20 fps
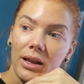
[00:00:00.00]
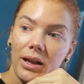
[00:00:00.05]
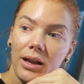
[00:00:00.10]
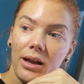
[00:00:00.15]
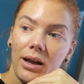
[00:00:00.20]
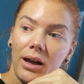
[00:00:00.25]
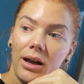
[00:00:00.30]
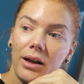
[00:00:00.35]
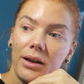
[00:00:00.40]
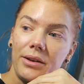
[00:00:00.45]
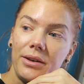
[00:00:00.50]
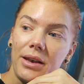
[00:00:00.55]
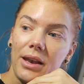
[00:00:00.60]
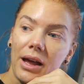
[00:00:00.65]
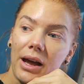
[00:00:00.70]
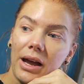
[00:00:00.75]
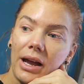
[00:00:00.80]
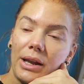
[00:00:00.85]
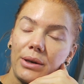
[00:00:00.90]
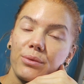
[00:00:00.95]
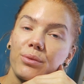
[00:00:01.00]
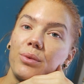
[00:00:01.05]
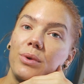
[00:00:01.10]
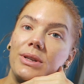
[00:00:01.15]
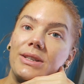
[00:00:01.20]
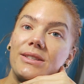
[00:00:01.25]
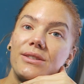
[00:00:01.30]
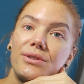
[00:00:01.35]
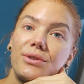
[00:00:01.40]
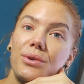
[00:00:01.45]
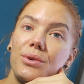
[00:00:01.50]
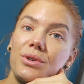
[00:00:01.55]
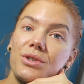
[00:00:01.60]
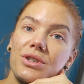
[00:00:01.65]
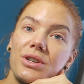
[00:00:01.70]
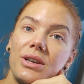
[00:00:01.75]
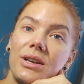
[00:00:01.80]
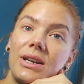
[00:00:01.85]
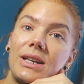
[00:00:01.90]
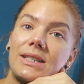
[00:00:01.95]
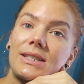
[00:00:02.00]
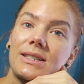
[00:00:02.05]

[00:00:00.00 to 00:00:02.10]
night with sushi,